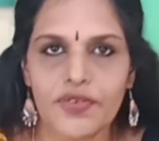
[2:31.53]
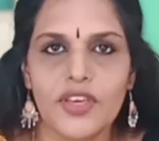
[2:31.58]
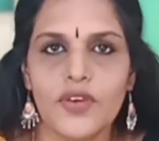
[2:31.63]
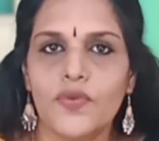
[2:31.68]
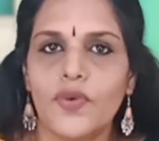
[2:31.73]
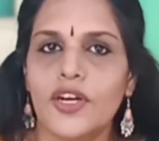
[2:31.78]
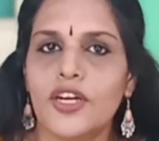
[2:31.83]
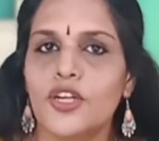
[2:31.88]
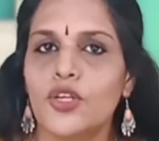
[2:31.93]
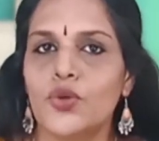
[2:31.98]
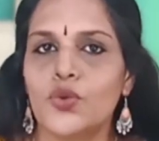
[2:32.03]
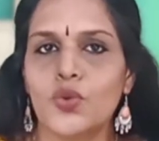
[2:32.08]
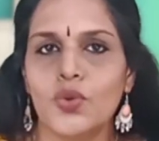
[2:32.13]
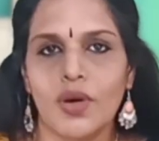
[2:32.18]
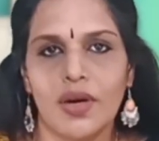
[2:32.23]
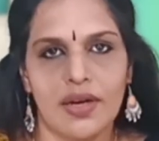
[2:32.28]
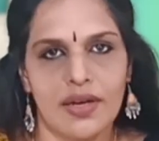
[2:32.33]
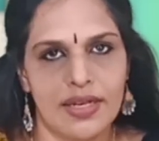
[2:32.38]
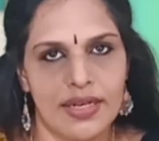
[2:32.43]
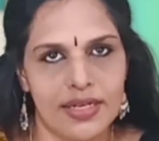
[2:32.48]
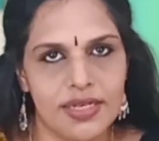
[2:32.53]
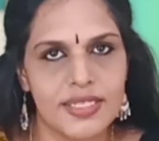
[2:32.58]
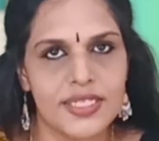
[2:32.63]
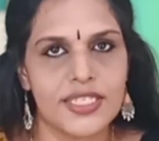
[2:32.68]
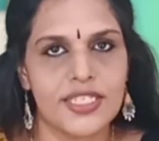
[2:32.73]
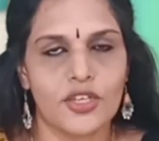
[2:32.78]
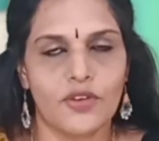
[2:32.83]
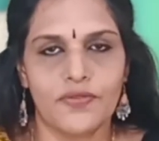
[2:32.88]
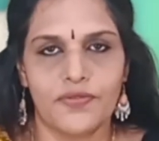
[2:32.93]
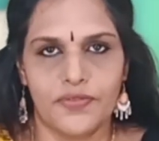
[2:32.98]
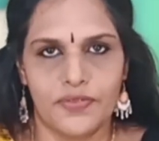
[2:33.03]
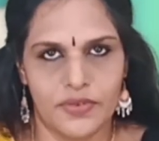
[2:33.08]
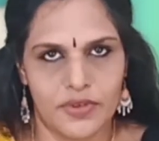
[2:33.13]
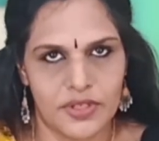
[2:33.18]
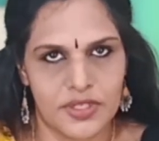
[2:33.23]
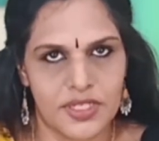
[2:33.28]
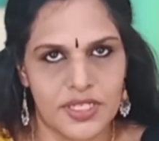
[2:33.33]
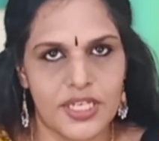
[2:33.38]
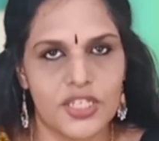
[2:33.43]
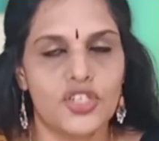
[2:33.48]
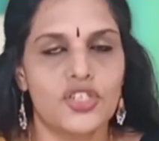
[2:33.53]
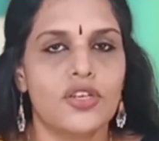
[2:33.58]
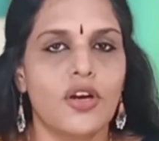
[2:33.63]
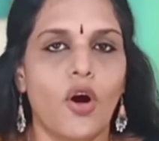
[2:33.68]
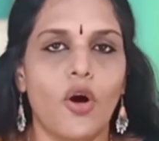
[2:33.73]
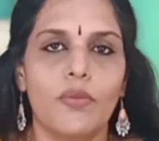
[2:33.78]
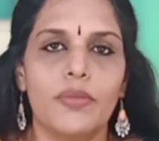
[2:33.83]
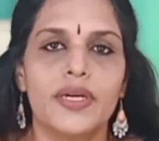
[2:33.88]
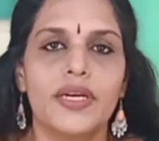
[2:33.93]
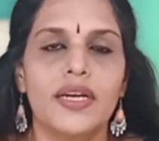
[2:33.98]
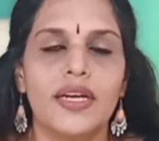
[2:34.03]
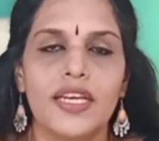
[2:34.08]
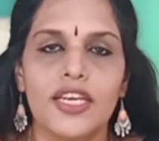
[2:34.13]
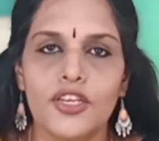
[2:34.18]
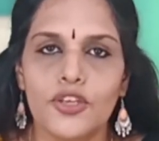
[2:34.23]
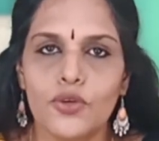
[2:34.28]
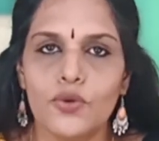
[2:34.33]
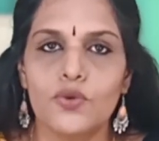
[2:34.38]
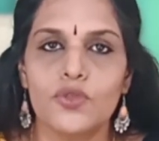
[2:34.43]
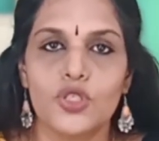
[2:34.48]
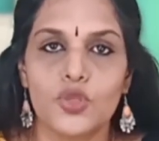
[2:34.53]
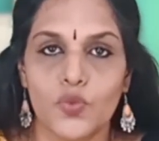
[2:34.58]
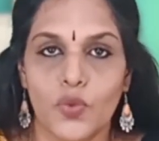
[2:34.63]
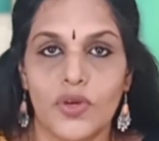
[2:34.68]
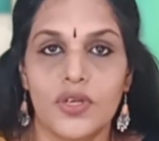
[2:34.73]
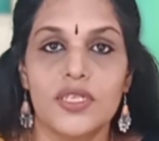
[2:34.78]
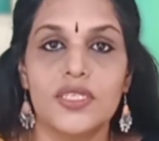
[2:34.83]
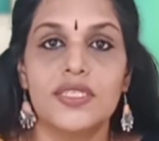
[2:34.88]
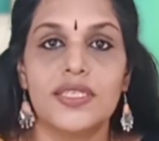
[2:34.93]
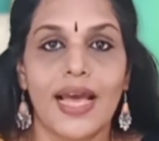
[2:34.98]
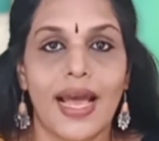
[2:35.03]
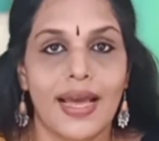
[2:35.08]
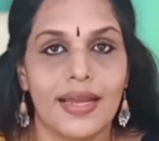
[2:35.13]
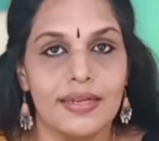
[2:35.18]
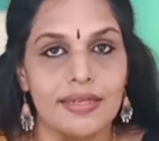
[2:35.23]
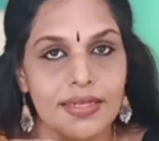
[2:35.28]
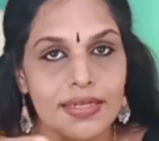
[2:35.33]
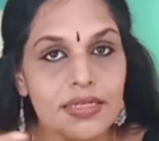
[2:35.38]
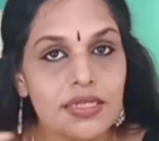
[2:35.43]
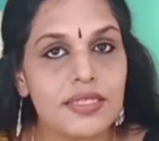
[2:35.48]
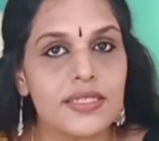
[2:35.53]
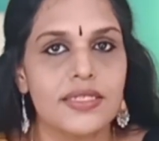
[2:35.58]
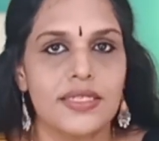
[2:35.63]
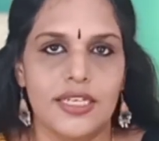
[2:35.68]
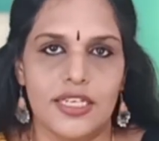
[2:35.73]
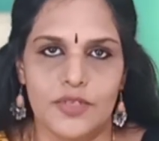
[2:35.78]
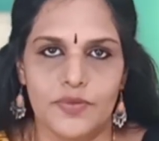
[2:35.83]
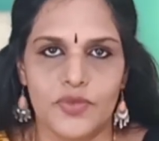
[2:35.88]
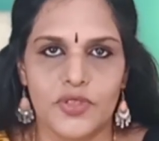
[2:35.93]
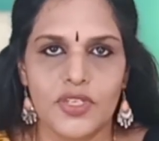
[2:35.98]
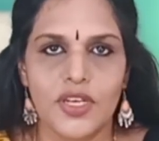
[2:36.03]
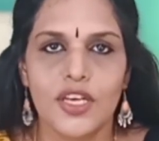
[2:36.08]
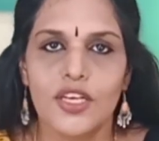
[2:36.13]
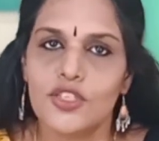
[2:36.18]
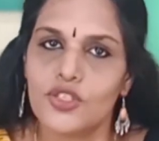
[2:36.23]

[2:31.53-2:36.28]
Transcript: given you a list of such commonly used words and its synonyms.